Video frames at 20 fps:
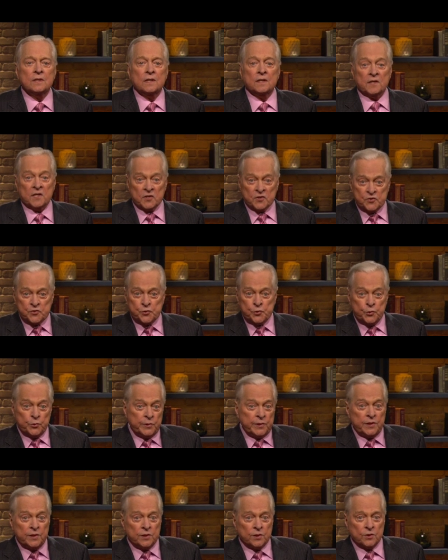This 2
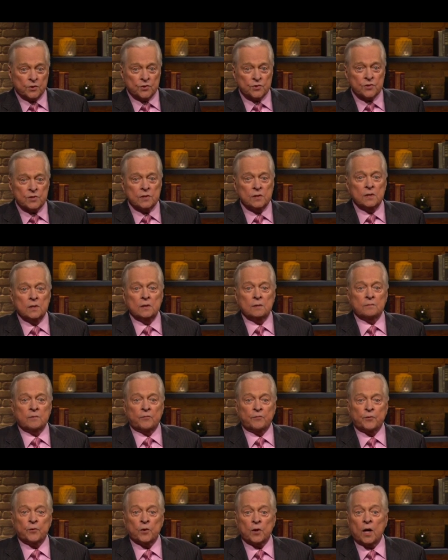years
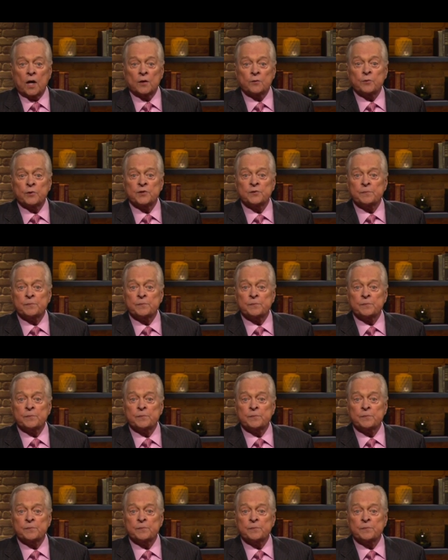before Audrey's